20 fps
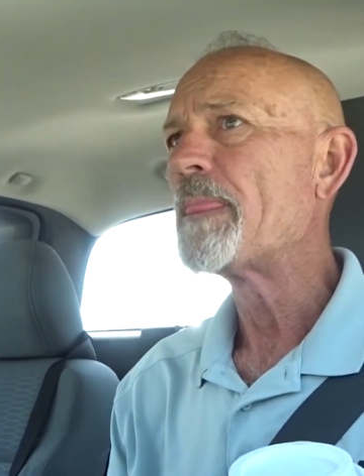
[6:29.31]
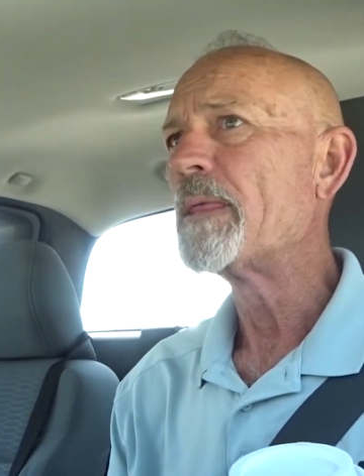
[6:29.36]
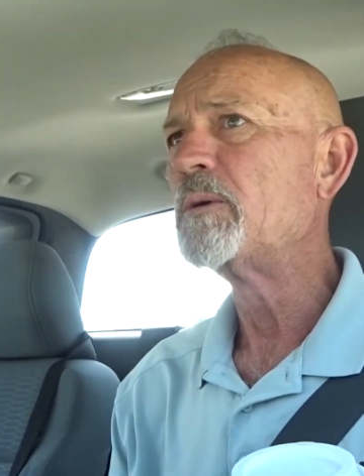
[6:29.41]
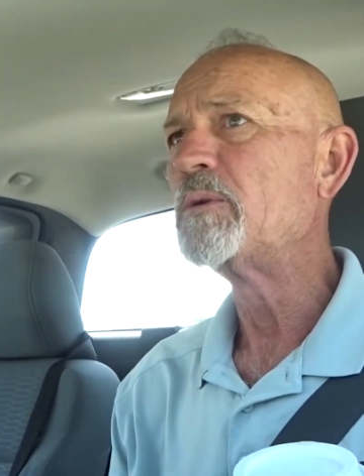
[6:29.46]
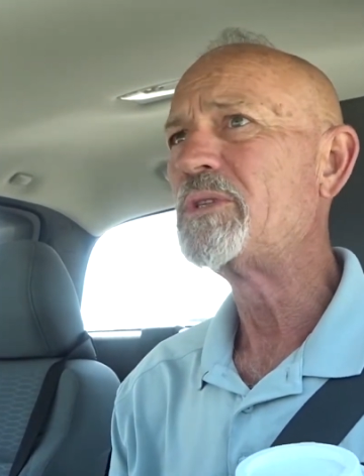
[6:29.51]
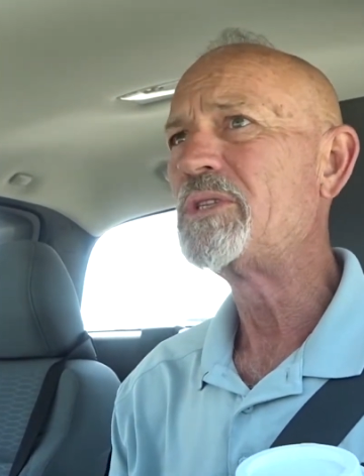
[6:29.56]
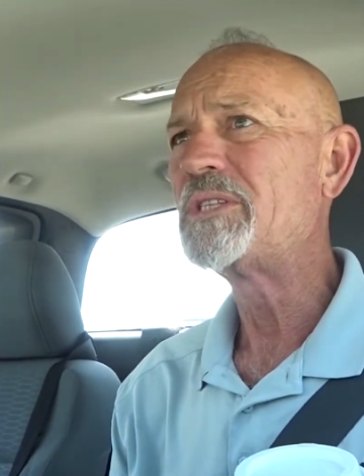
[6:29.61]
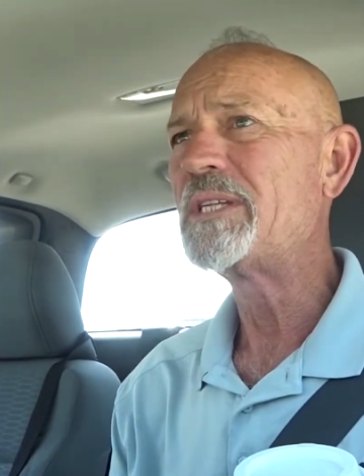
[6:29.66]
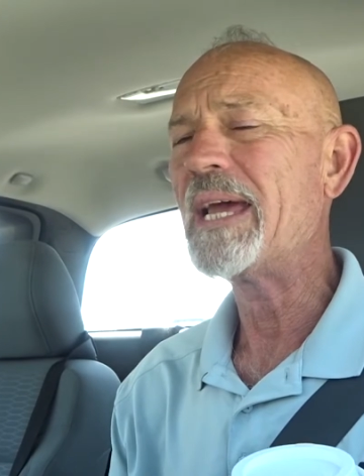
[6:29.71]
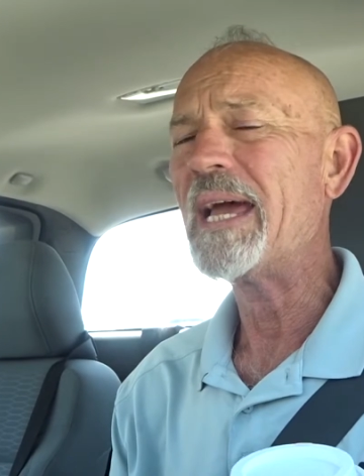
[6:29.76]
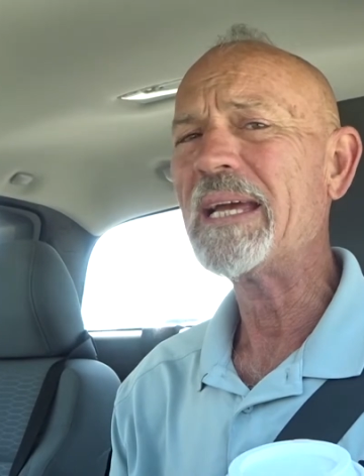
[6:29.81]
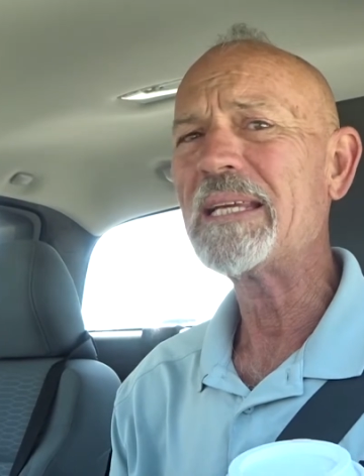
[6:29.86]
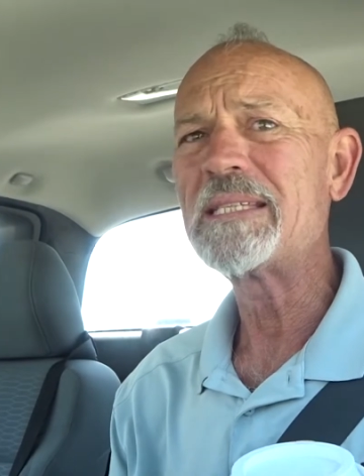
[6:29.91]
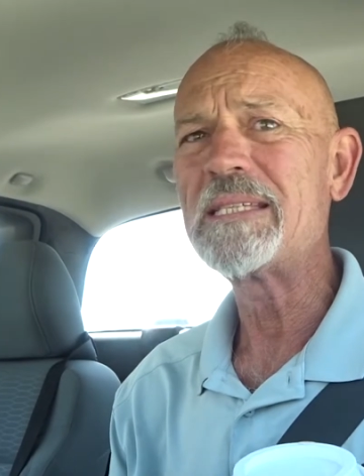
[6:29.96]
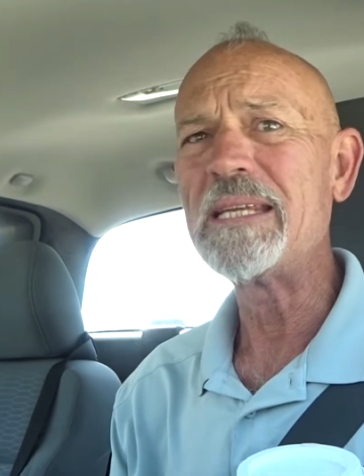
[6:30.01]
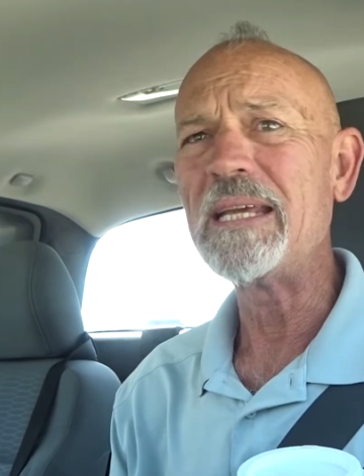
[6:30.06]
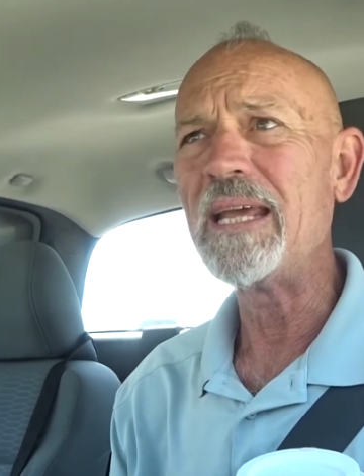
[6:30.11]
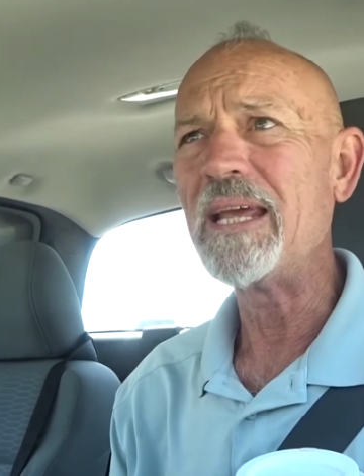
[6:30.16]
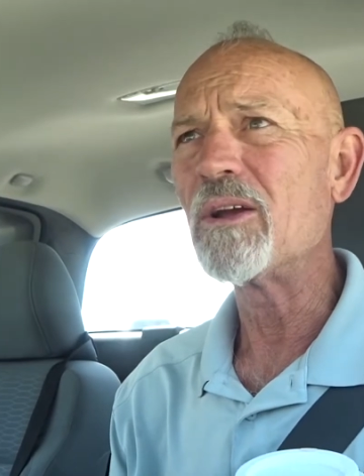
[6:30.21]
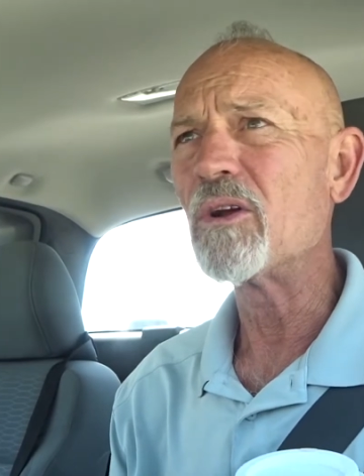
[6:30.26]
who's
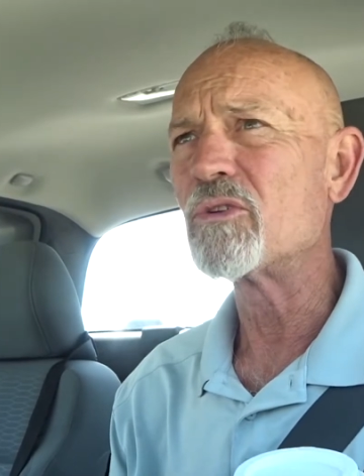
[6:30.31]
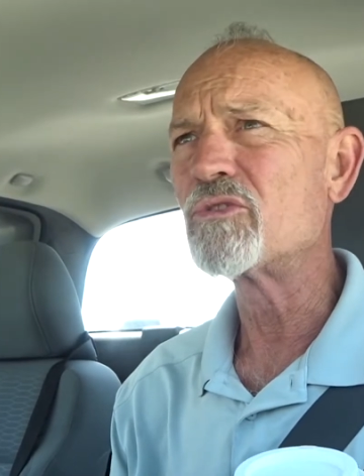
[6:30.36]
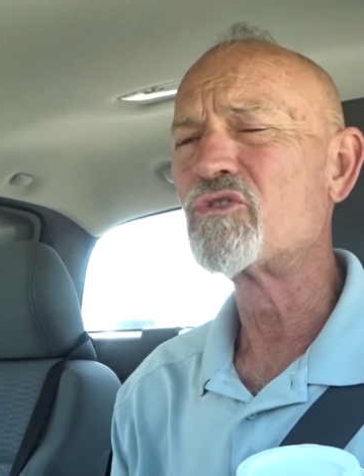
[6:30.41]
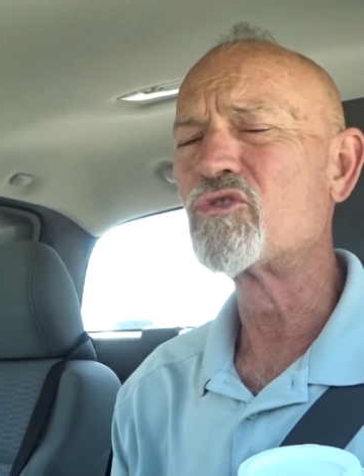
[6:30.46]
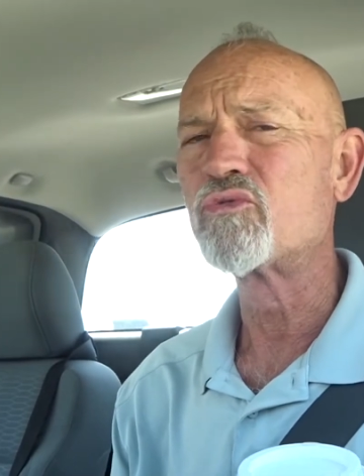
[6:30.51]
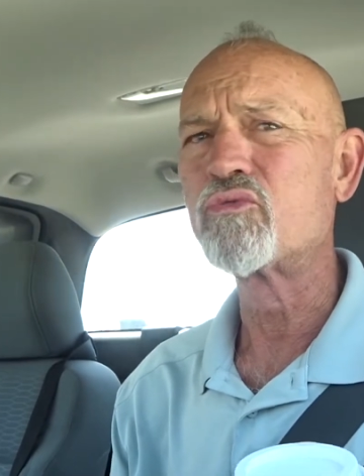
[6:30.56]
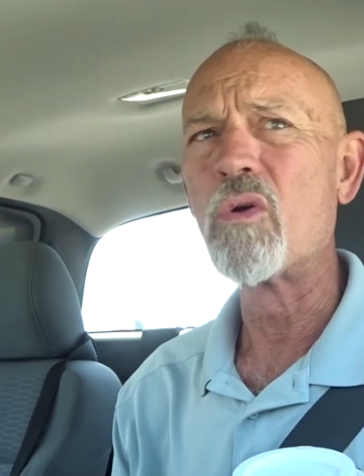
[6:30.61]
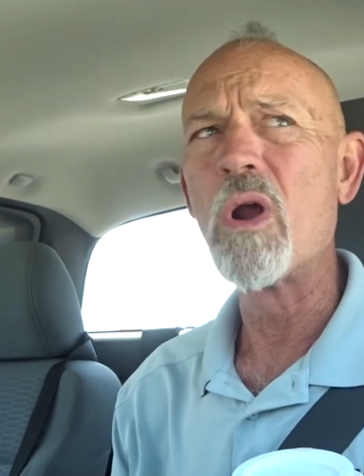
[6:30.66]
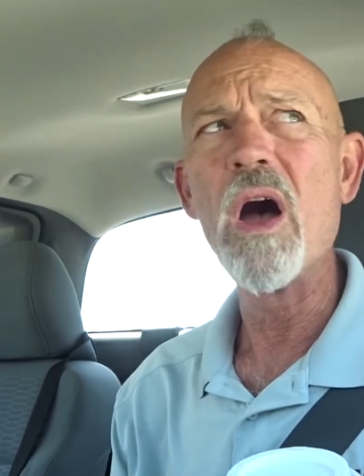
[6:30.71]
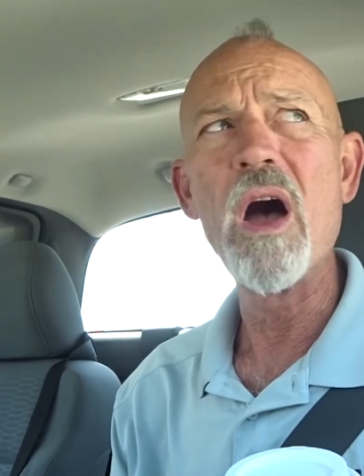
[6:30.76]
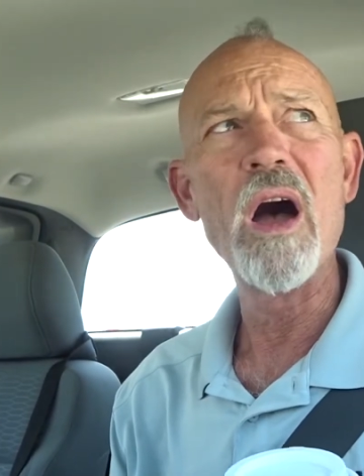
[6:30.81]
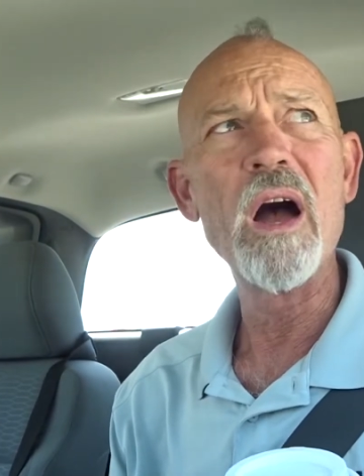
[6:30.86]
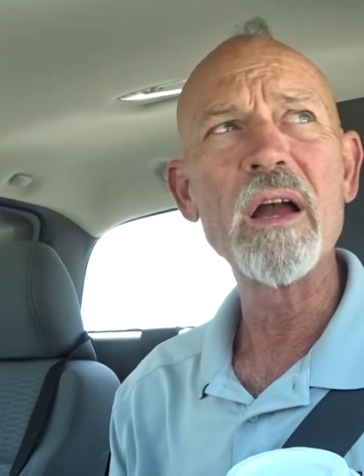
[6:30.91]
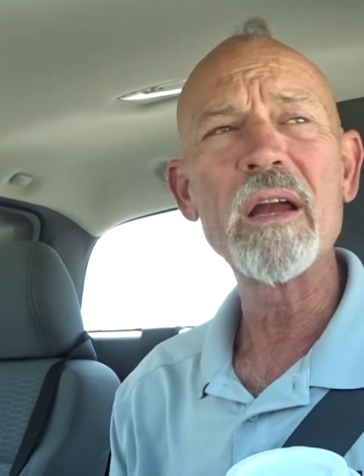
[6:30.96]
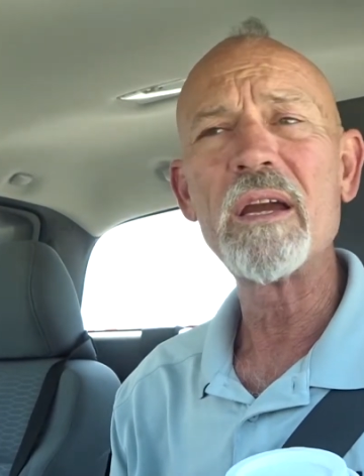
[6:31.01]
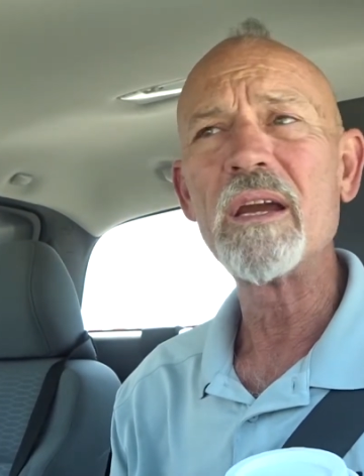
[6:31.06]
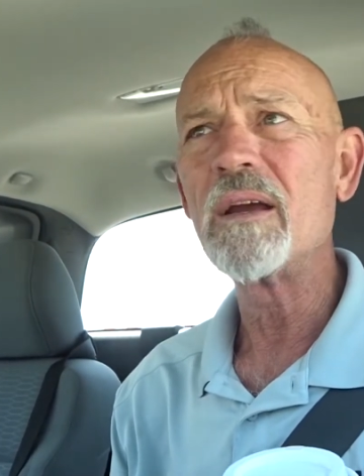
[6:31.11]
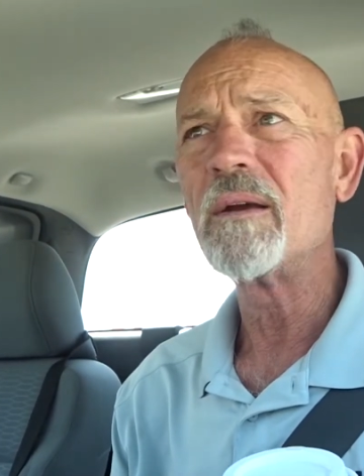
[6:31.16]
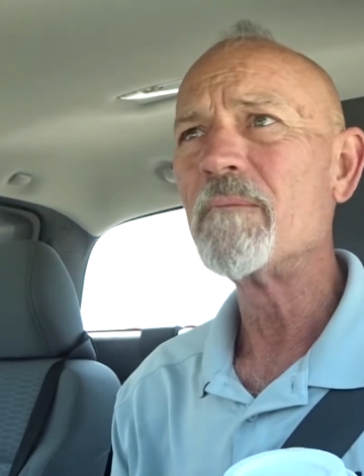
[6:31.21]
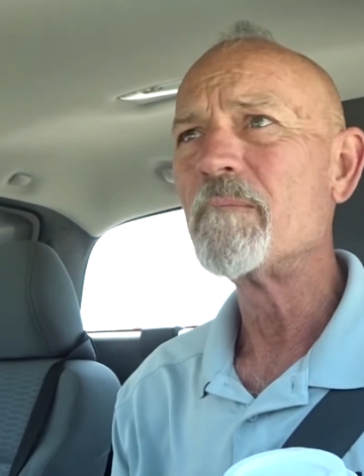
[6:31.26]
texting or drunk